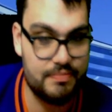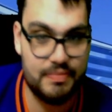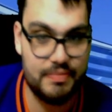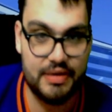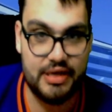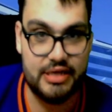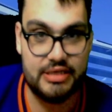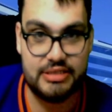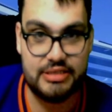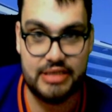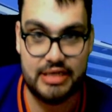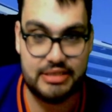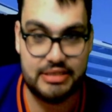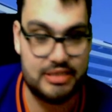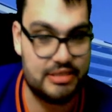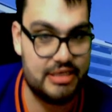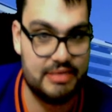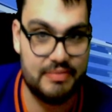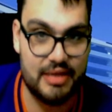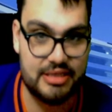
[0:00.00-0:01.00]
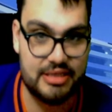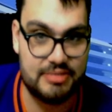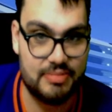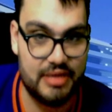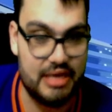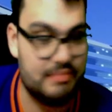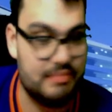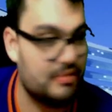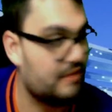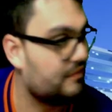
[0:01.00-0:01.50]
Because that's the team that's
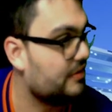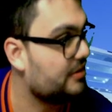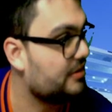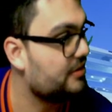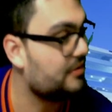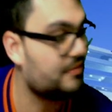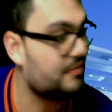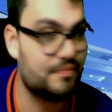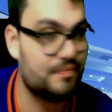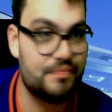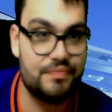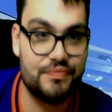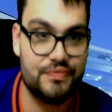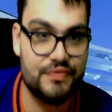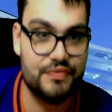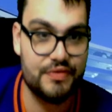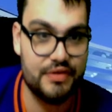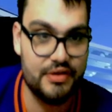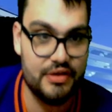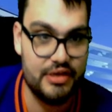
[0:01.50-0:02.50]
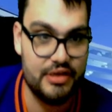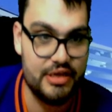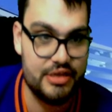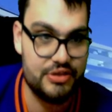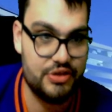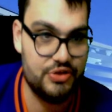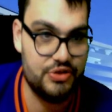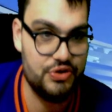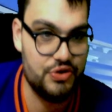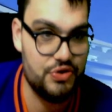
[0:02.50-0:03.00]
playing, my friend.
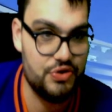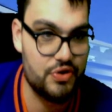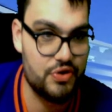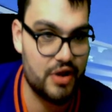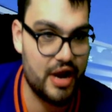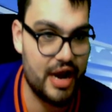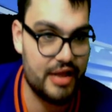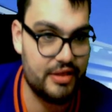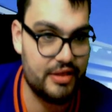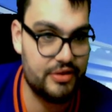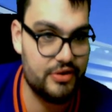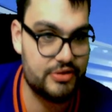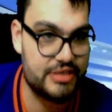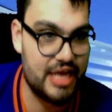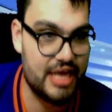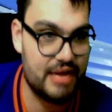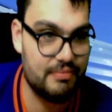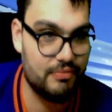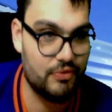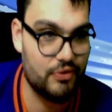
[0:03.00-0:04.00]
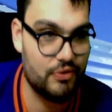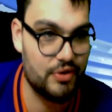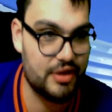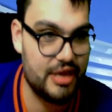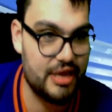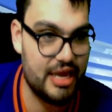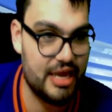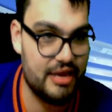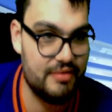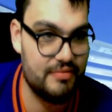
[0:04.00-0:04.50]
The New York Islanders had more
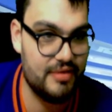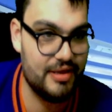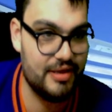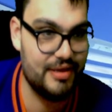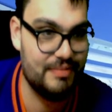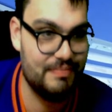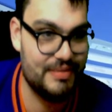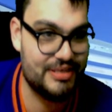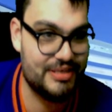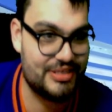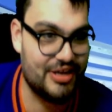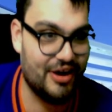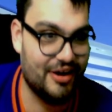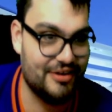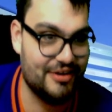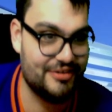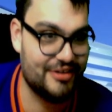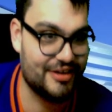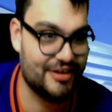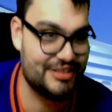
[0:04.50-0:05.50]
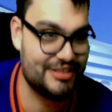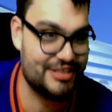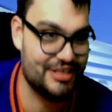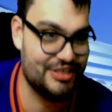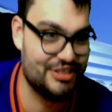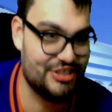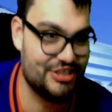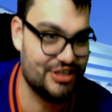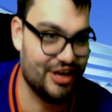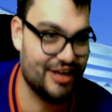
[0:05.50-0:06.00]
game misconducts than
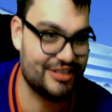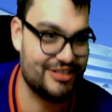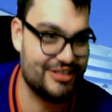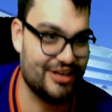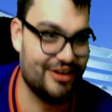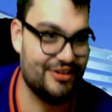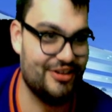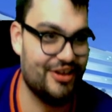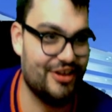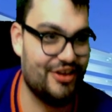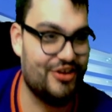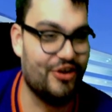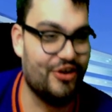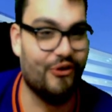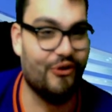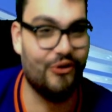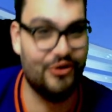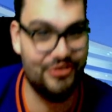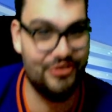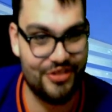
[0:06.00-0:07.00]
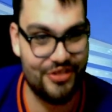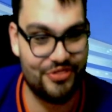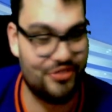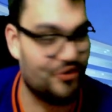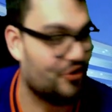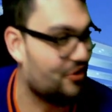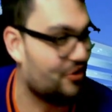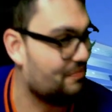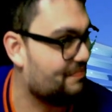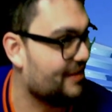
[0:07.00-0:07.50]
shots on the goal in the
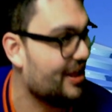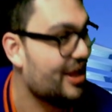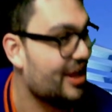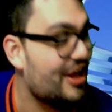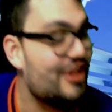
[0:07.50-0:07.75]
third.